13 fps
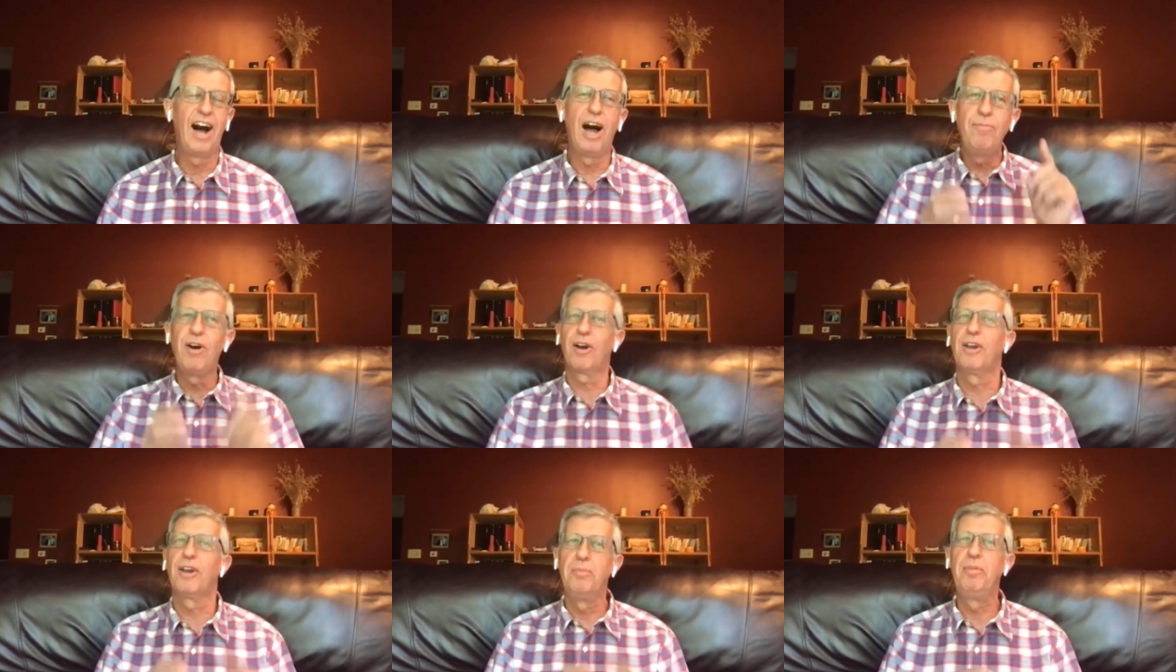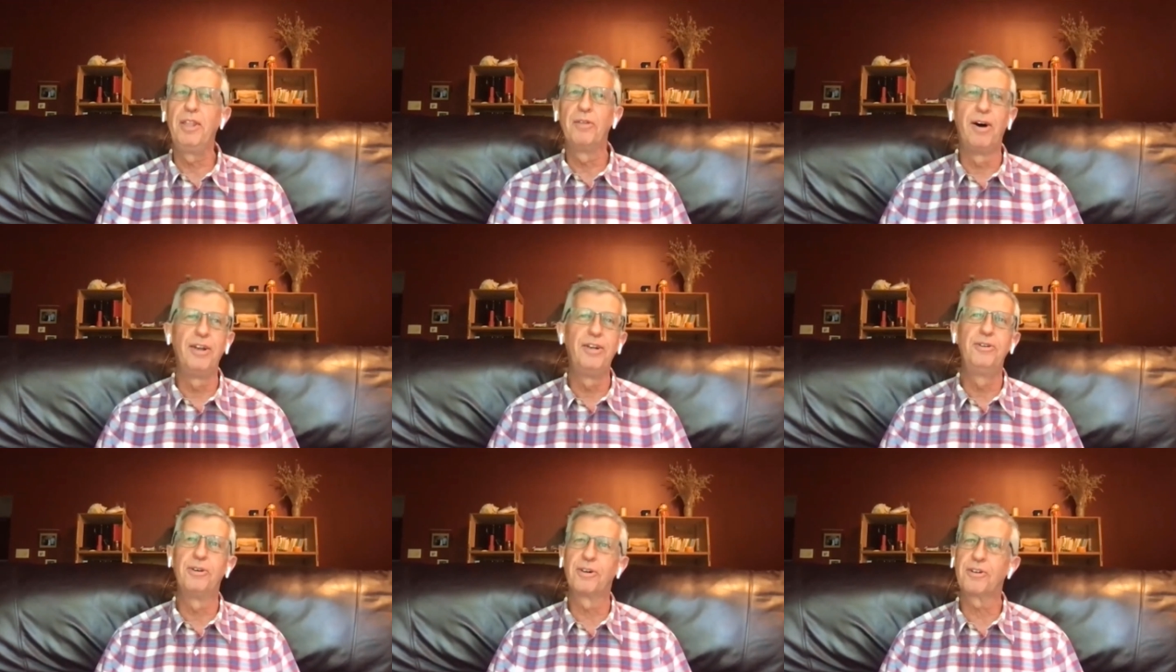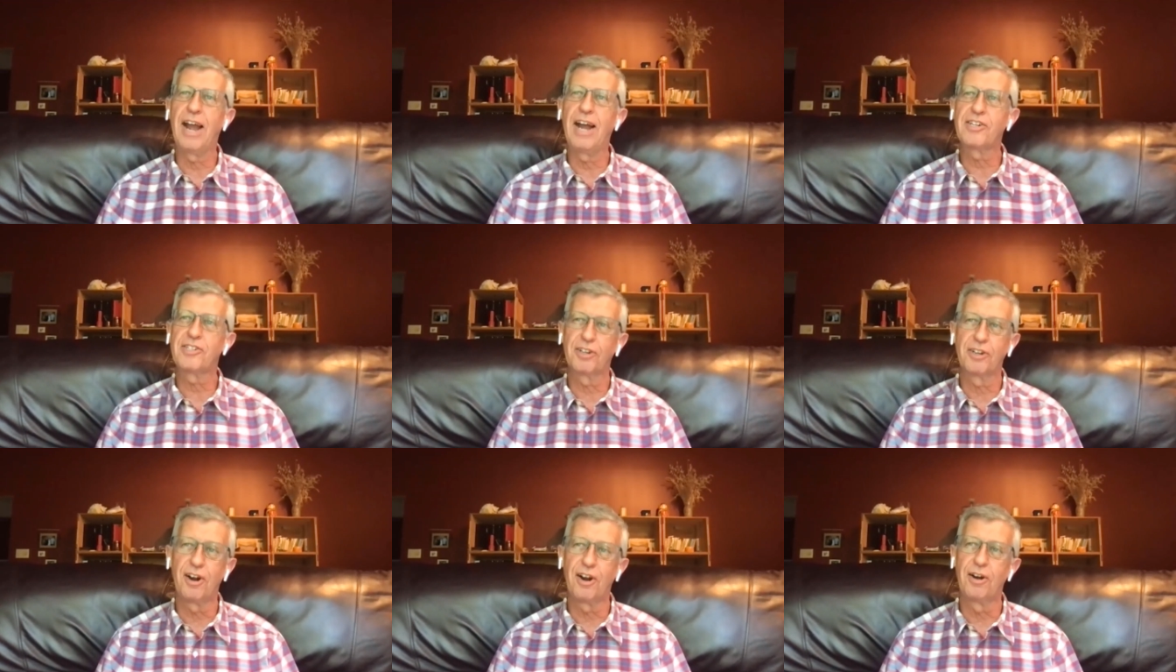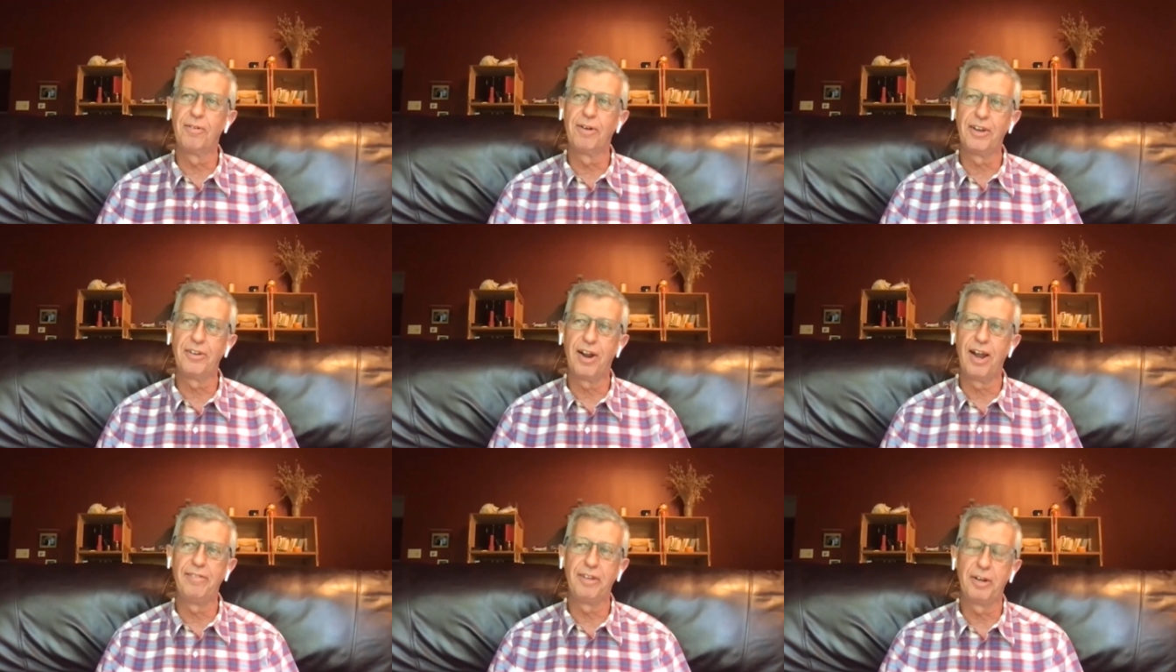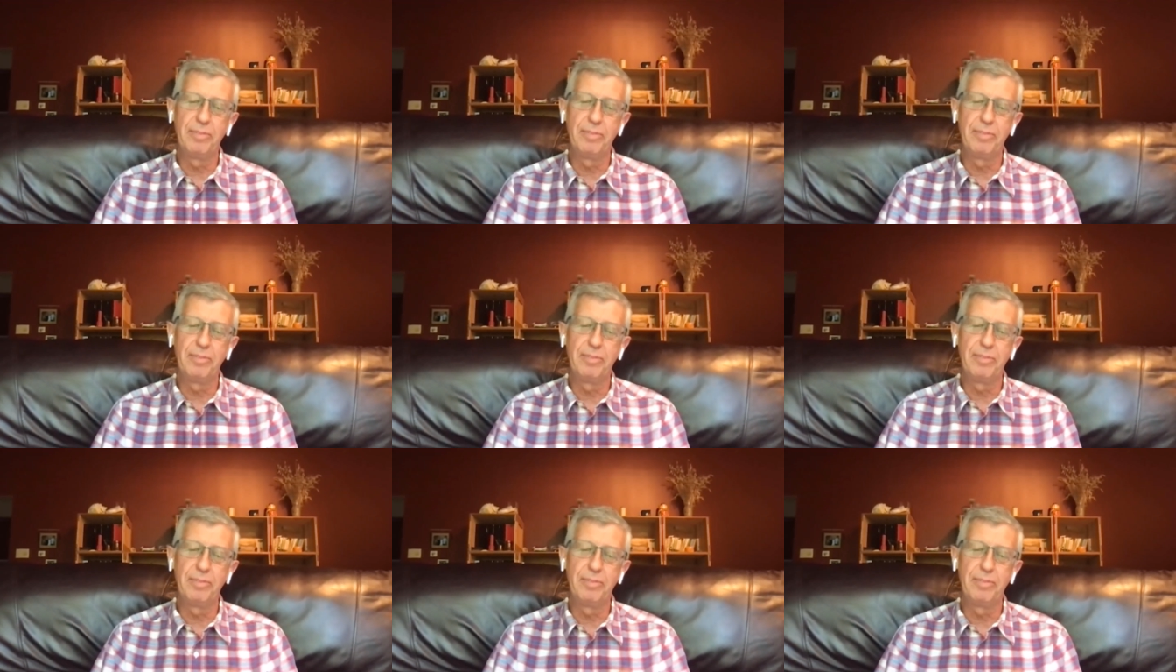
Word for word: I'm not going to be the one who will crash the car when I drive.